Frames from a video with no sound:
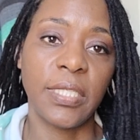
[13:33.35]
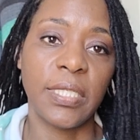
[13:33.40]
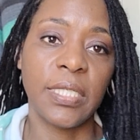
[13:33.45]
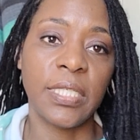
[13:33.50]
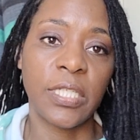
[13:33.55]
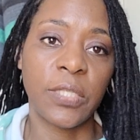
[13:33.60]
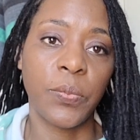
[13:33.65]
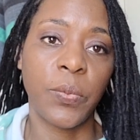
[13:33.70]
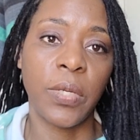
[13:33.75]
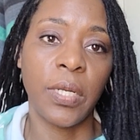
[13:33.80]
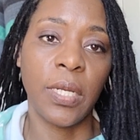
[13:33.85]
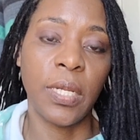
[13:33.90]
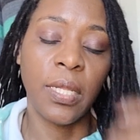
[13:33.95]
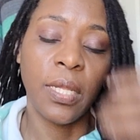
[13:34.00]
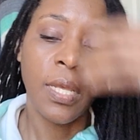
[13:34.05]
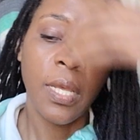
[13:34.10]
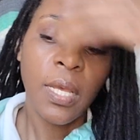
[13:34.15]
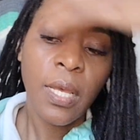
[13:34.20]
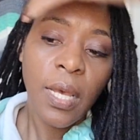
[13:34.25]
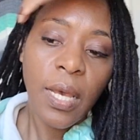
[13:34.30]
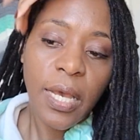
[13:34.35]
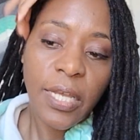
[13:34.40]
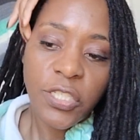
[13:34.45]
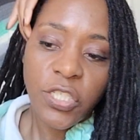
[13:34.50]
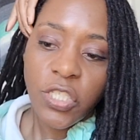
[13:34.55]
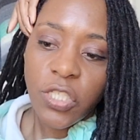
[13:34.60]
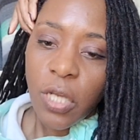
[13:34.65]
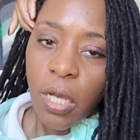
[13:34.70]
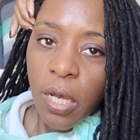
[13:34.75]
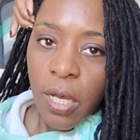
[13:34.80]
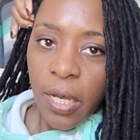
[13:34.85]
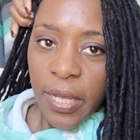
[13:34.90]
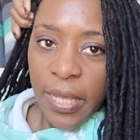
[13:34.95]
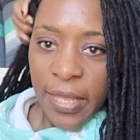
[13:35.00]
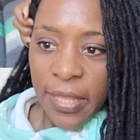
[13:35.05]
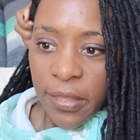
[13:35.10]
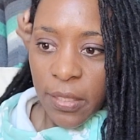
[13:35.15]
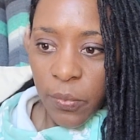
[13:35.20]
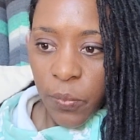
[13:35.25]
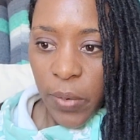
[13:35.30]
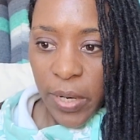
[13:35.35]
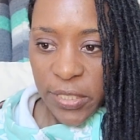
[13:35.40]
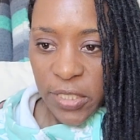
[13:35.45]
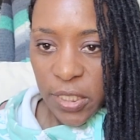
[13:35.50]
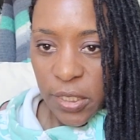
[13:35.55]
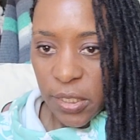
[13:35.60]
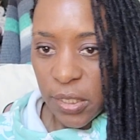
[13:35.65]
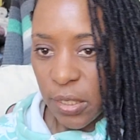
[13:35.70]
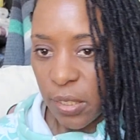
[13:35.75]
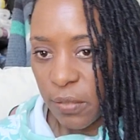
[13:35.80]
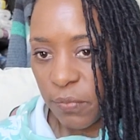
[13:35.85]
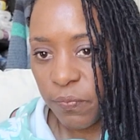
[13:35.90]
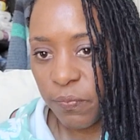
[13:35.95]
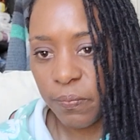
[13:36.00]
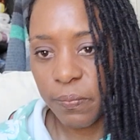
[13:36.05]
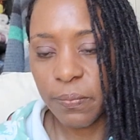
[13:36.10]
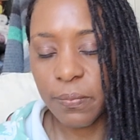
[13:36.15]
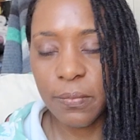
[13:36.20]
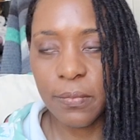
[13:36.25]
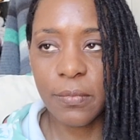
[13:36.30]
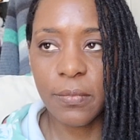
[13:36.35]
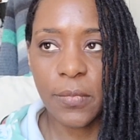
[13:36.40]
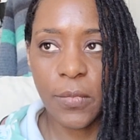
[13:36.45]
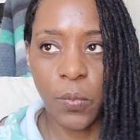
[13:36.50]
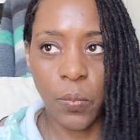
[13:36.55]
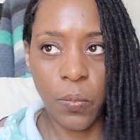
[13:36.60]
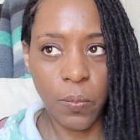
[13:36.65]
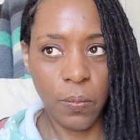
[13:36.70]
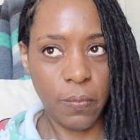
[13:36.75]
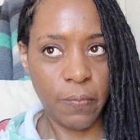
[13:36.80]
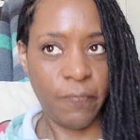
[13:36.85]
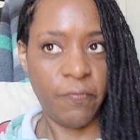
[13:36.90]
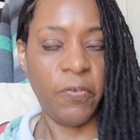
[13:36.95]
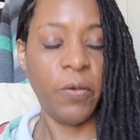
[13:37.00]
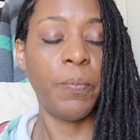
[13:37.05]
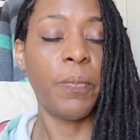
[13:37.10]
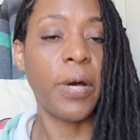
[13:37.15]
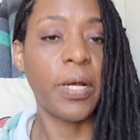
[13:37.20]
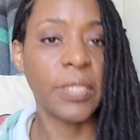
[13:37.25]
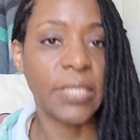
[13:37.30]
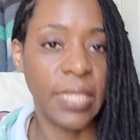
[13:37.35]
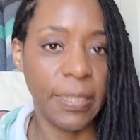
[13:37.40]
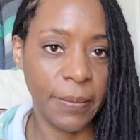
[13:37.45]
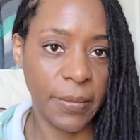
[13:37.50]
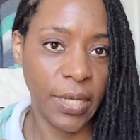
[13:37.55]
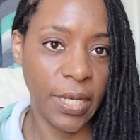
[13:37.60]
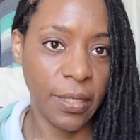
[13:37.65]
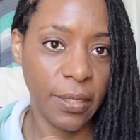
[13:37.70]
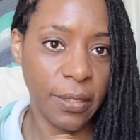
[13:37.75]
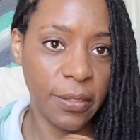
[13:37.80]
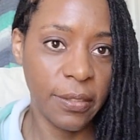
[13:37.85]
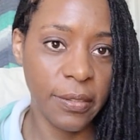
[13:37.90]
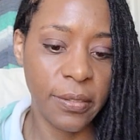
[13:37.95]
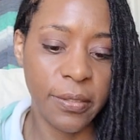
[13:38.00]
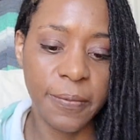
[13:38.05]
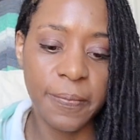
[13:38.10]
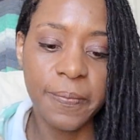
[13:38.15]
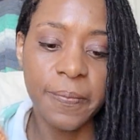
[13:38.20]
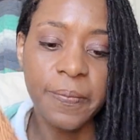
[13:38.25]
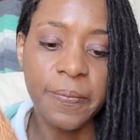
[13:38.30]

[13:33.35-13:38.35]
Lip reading: She just wanted a shawl in the Washington football team colors,